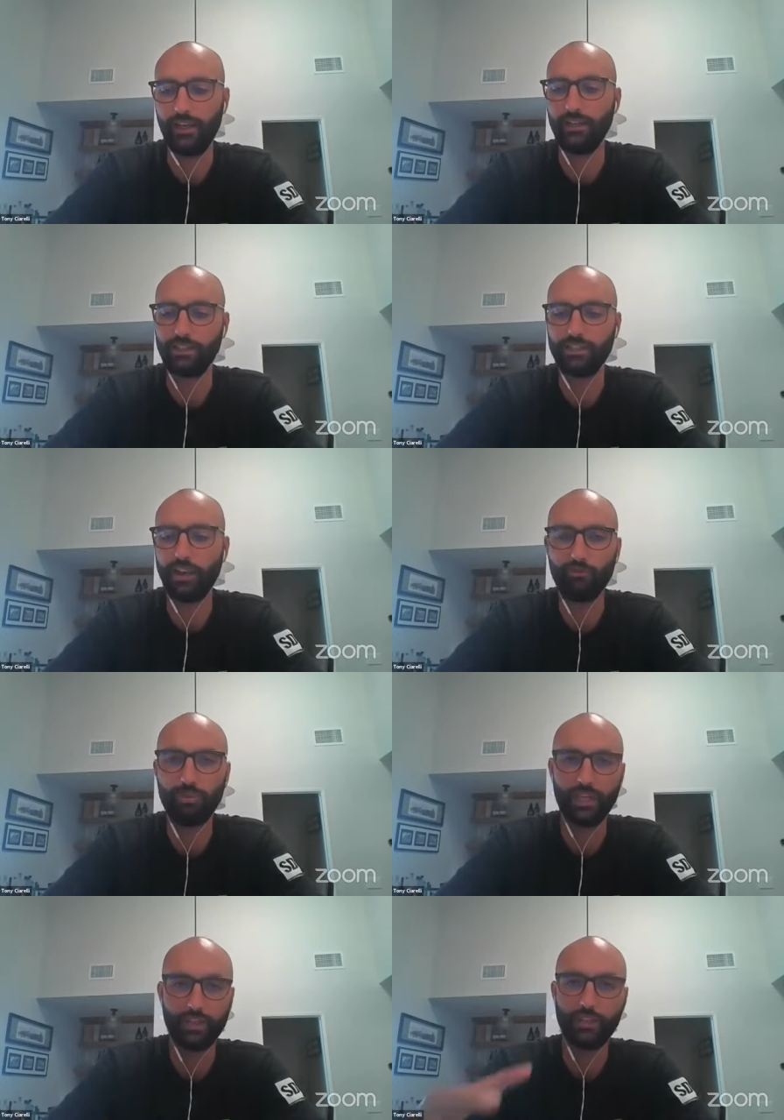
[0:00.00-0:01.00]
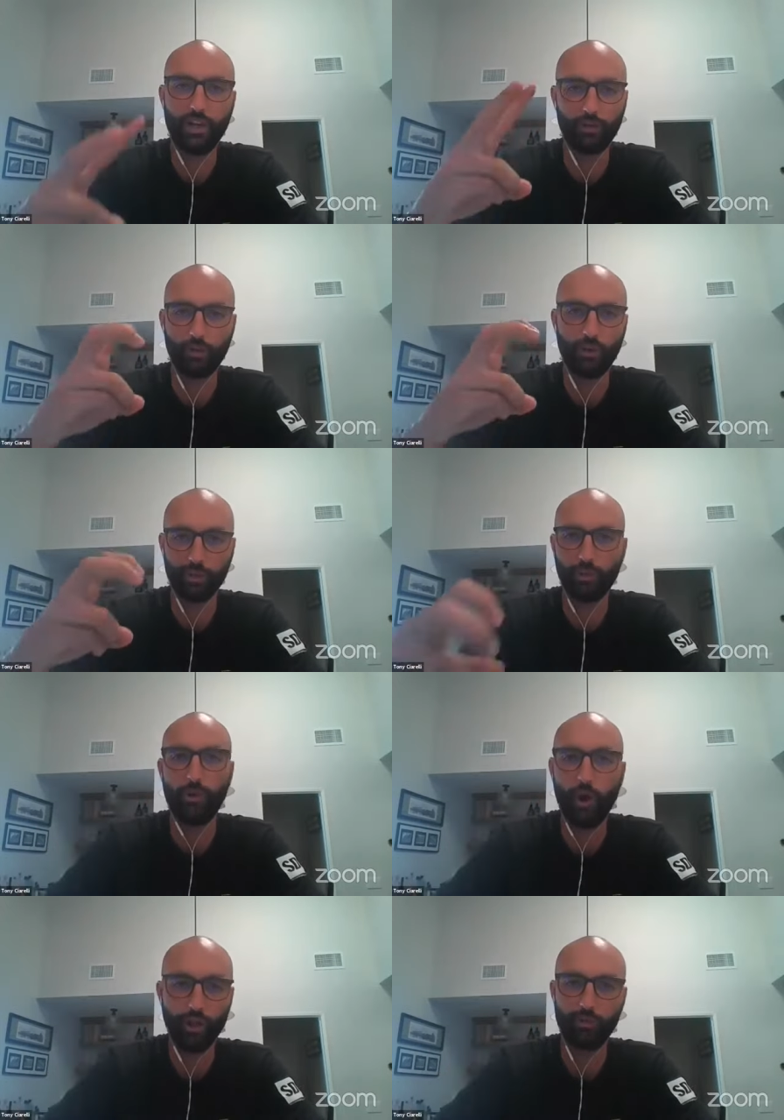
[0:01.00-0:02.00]
instead of being you know quote
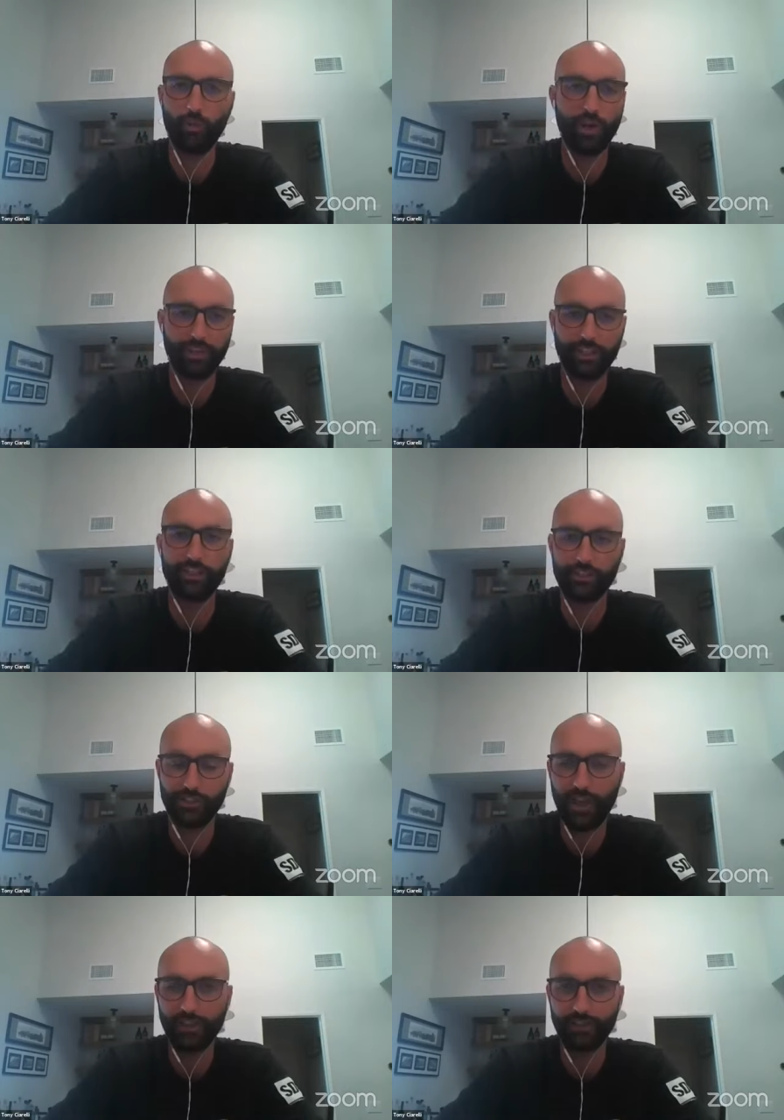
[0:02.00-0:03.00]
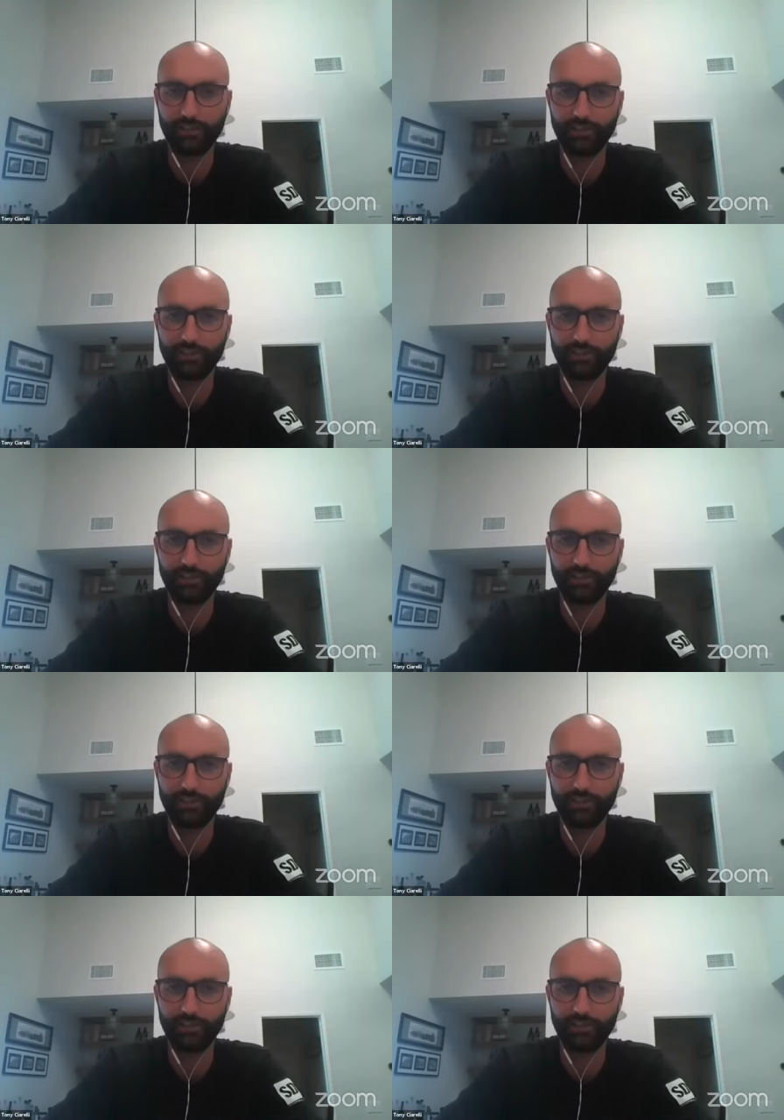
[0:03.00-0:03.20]
unquote all in one like you're saying